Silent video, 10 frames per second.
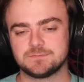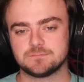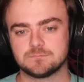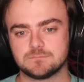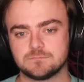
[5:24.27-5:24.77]

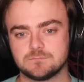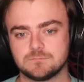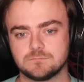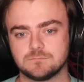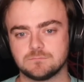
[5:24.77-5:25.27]

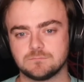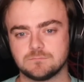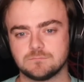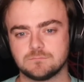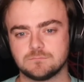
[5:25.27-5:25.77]

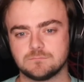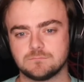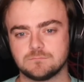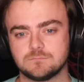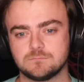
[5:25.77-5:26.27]

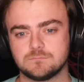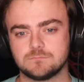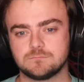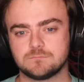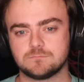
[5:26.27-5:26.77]

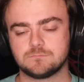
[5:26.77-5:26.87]
(silence)